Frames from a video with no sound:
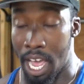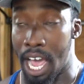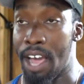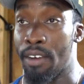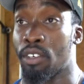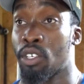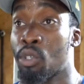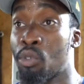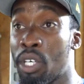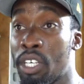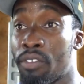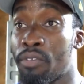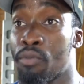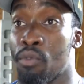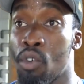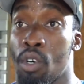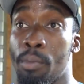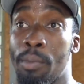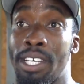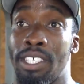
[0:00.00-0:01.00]
have correct
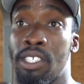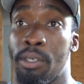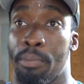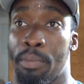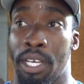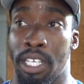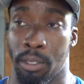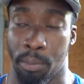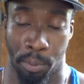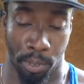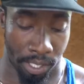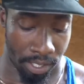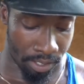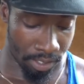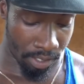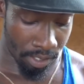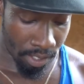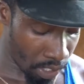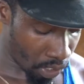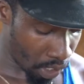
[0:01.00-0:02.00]
form as you bench
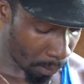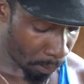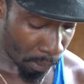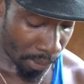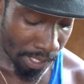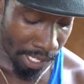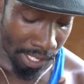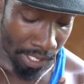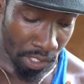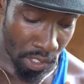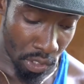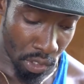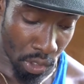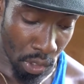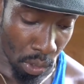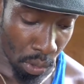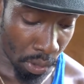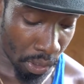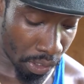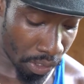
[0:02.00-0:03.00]
press. So you're protecting your
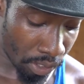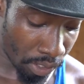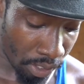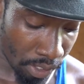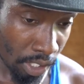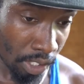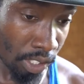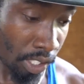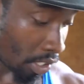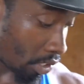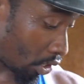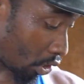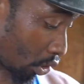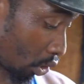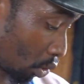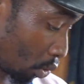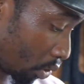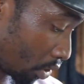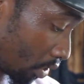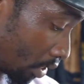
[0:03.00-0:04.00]
shoulders, you tuck your
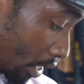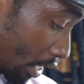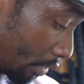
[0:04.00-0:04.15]
shoulders and